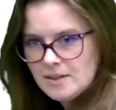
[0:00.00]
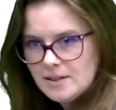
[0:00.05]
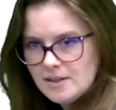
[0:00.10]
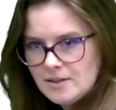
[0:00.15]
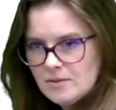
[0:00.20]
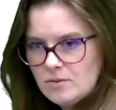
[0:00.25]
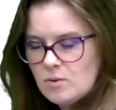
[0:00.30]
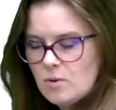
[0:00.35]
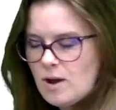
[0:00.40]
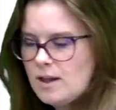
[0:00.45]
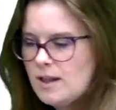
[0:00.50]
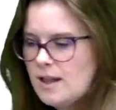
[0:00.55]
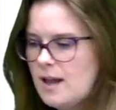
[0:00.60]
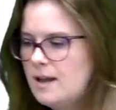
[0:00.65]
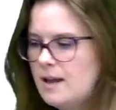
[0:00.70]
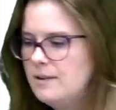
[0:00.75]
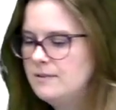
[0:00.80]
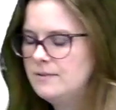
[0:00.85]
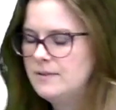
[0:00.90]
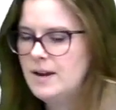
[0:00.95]
voila,
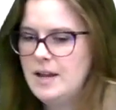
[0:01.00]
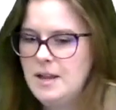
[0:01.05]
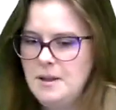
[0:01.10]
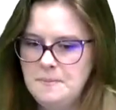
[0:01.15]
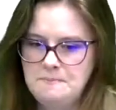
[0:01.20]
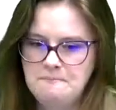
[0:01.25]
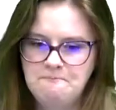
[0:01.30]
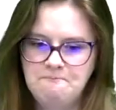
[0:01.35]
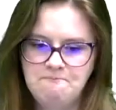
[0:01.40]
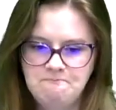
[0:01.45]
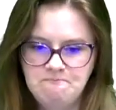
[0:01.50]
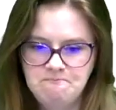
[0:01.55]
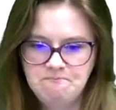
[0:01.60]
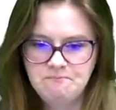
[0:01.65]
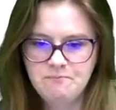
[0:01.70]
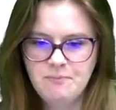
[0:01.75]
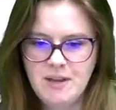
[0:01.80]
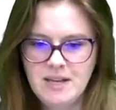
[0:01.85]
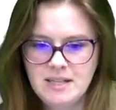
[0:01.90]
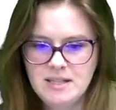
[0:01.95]
right?
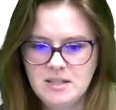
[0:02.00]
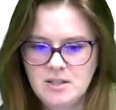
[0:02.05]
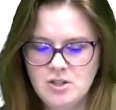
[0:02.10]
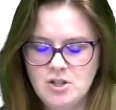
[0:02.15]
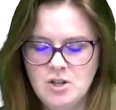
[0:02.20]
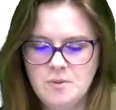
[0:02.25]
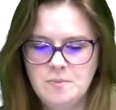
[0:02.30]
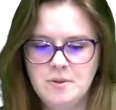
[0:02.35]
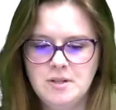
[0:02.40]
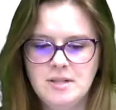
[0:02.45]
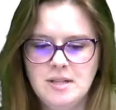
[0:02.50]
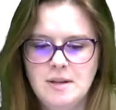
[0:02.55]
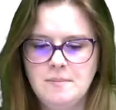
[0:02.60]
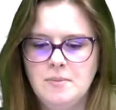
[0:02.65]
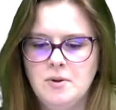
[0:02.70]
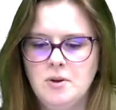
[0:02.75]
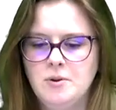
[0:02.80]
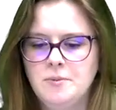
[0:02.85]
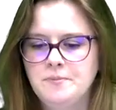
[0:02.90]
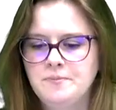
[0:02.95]
Makes it super
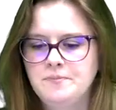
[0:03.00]
simple.